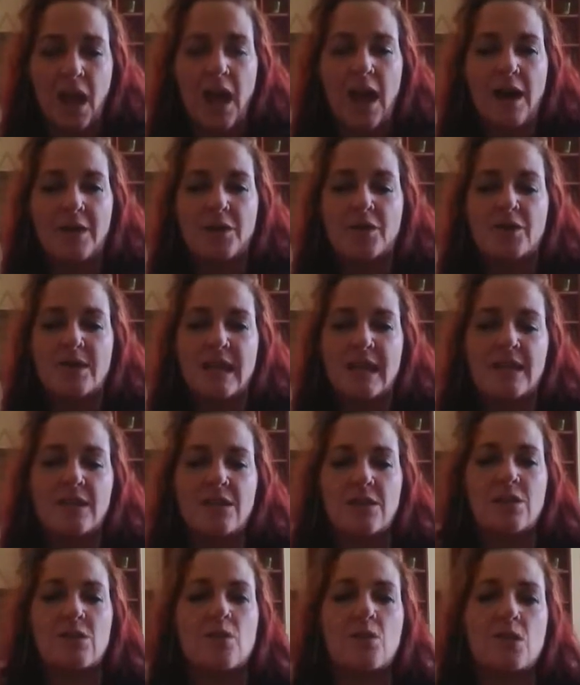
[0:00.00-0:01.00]
Understanding
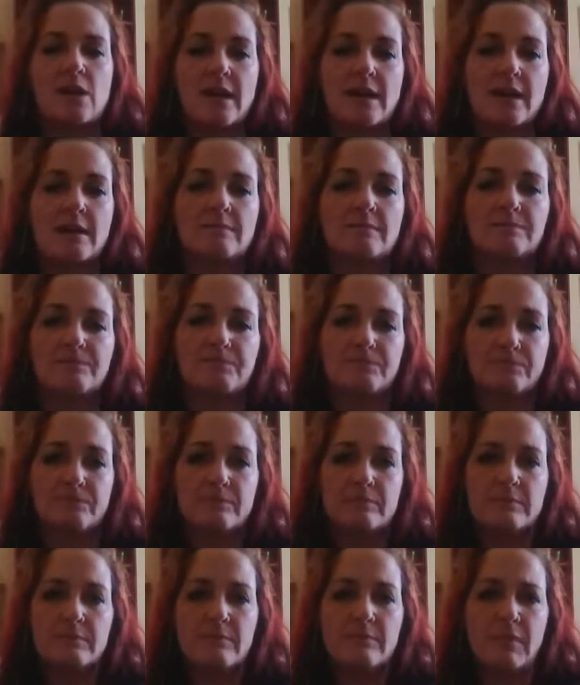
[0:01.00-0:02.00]
your aura,
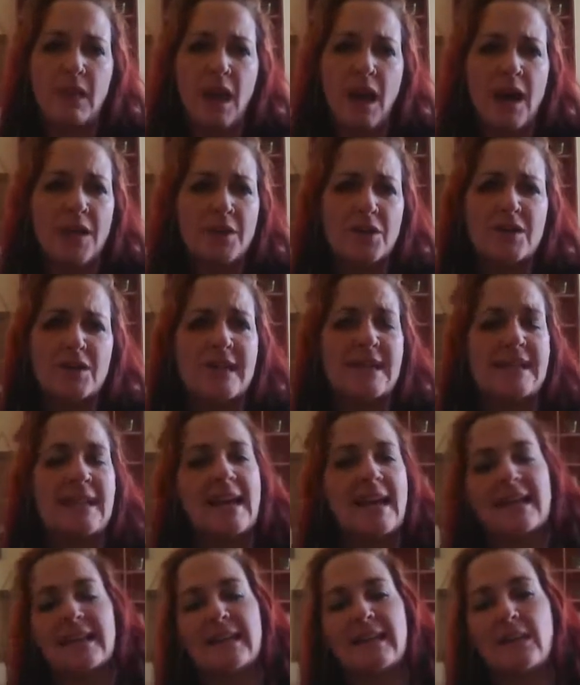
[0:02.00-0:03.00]
understanding
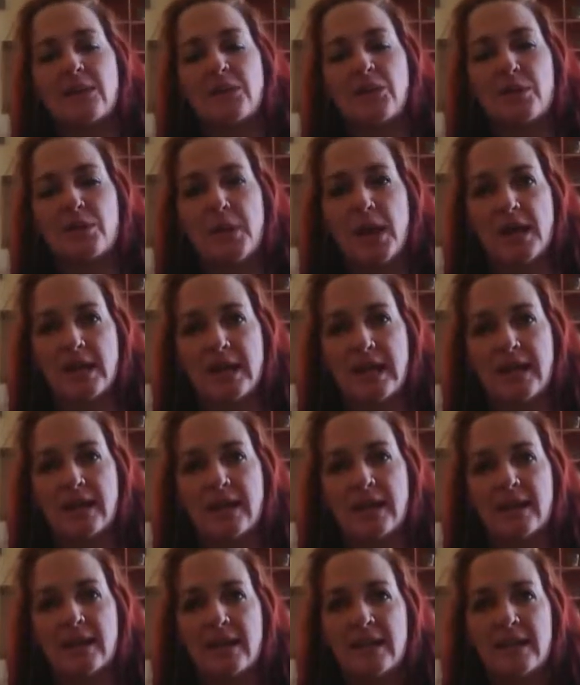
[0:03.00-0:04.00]
how to heal your body,
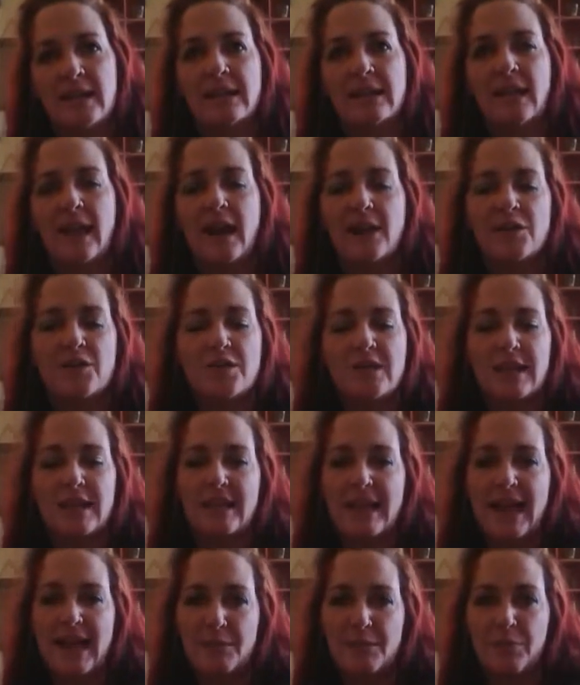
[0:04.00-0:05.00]
and
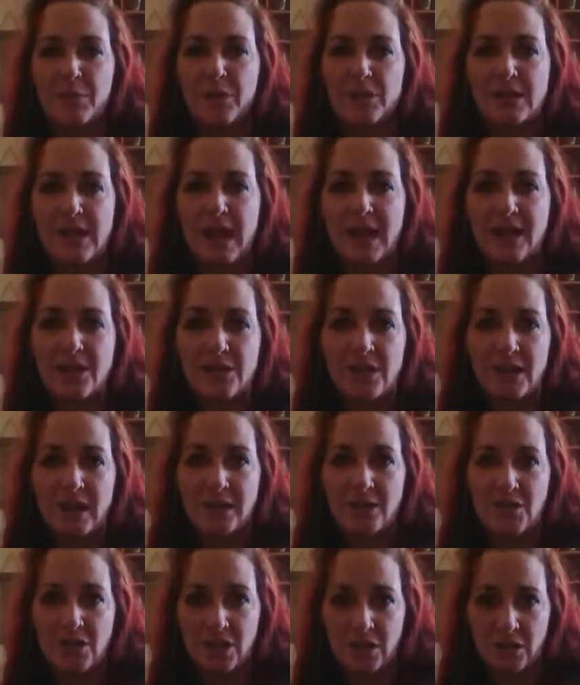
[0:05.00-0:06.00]
understanding how to protect
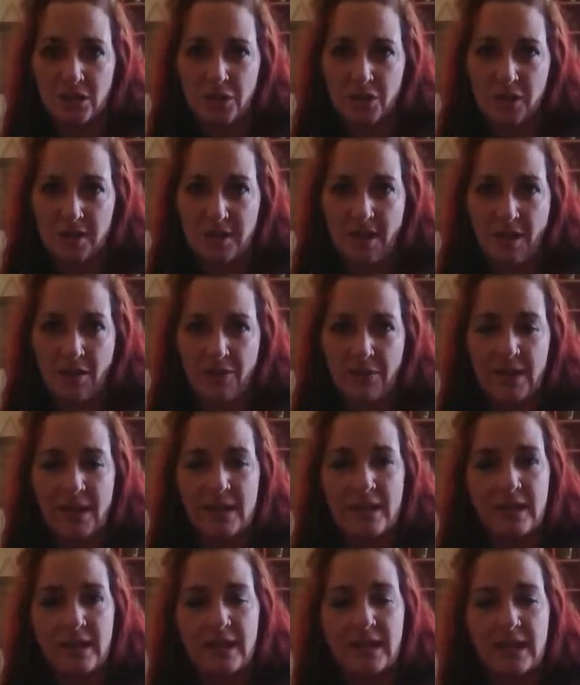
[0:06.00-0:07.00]
and shield yourself
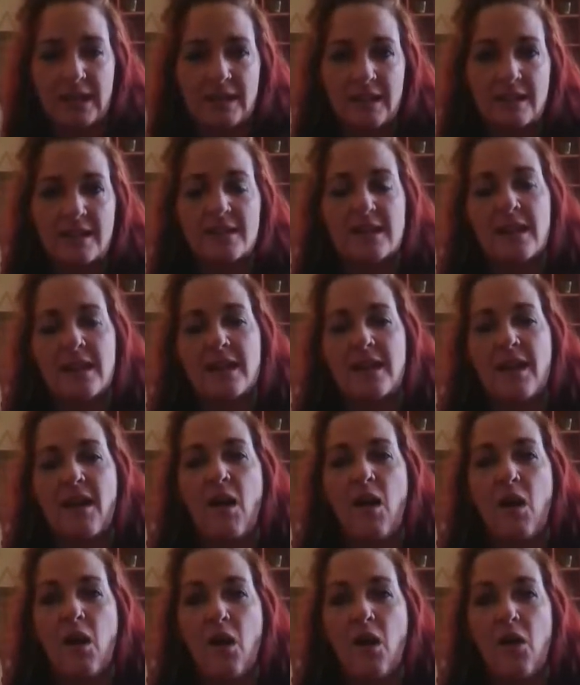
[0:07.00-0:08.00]
is
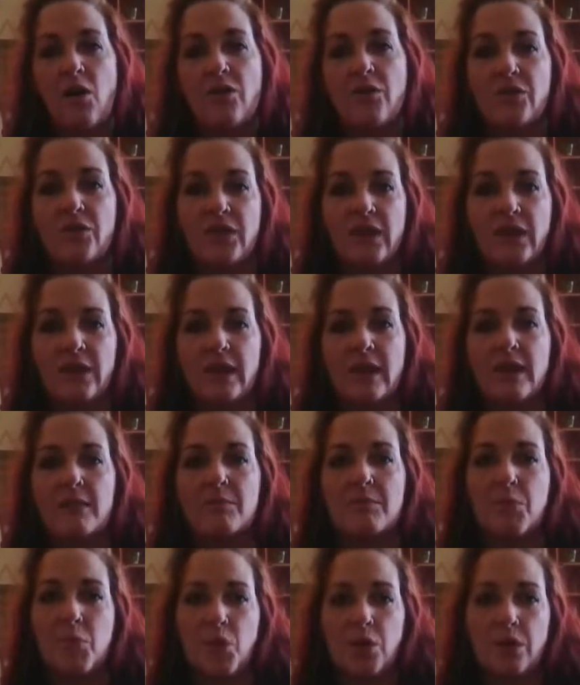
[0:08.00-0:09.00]
all very
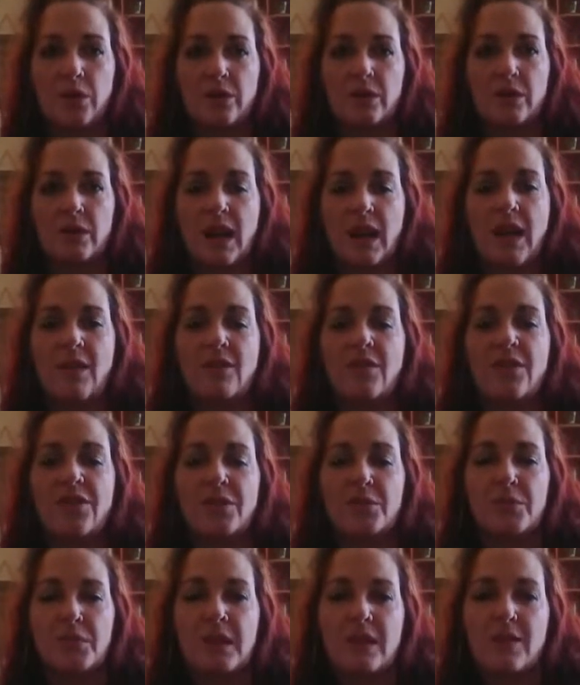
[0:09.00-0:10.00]
important. And the
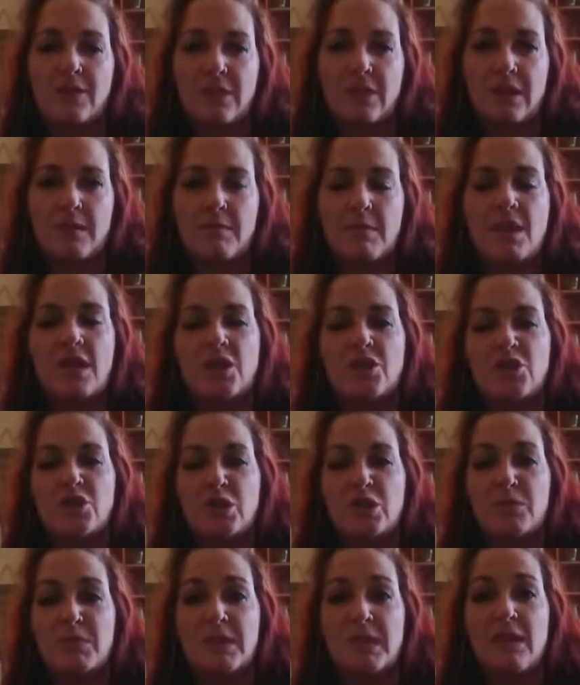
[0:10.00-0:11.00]
three of them
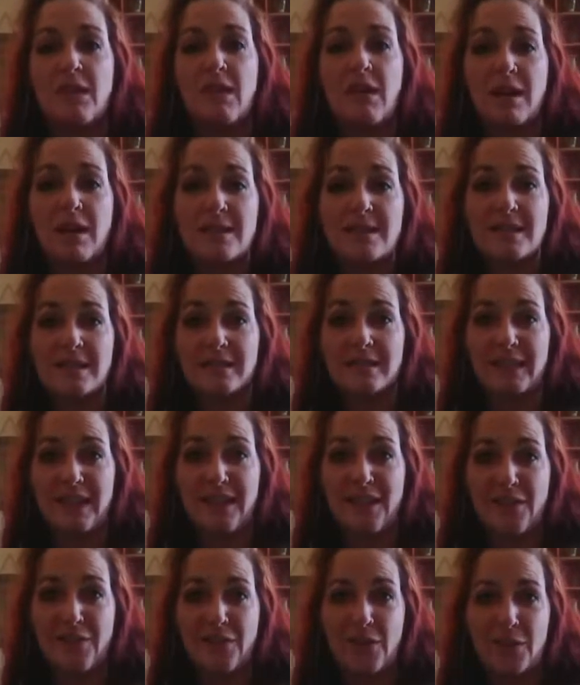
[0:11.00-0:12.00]
should be constantly
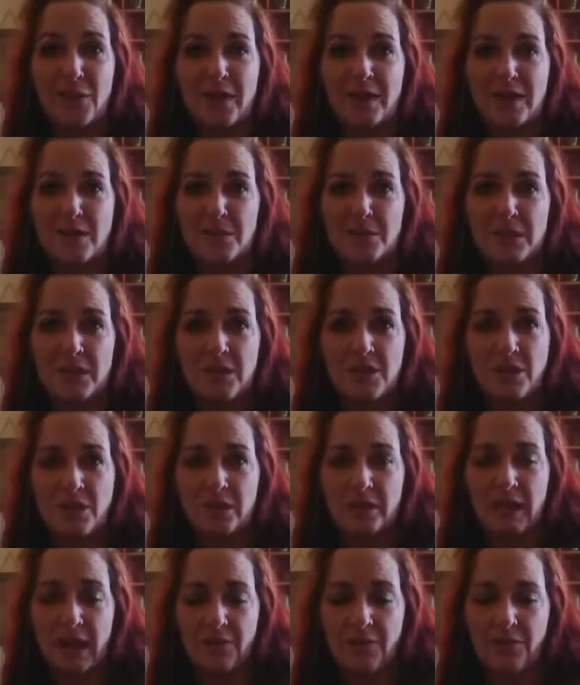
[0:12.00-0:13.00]
a focus within your
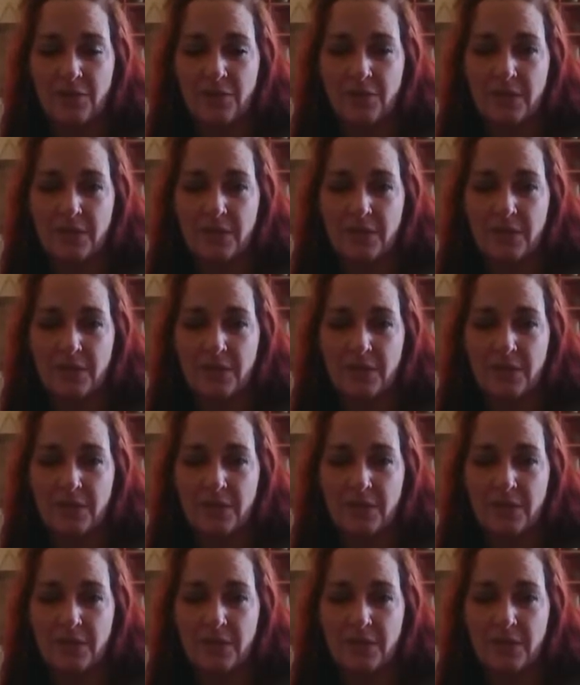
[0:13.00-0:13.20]
life.